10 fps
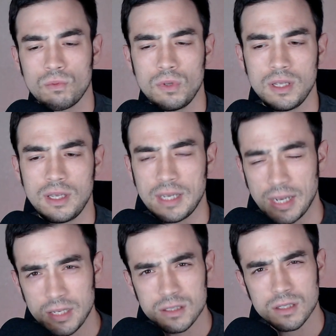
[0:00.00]
really
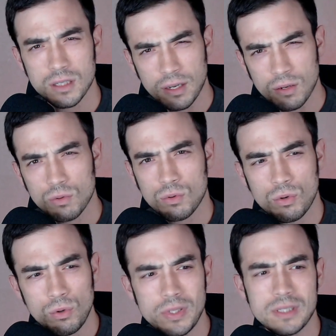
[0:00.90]
get into like
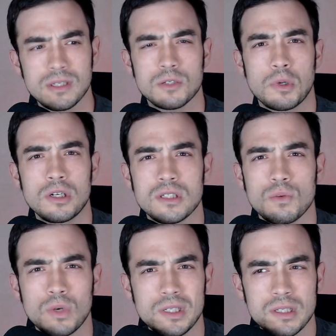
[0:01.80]
who is this
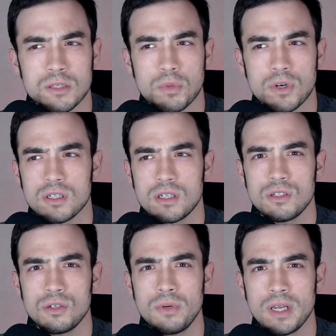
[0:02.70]
person what is this
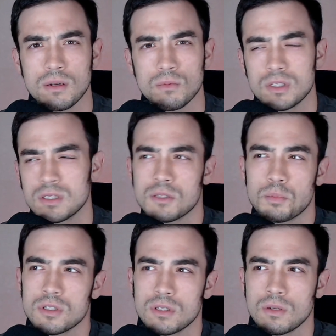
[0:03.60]
person doing what does this
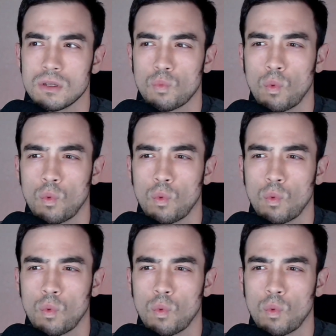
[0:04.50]
person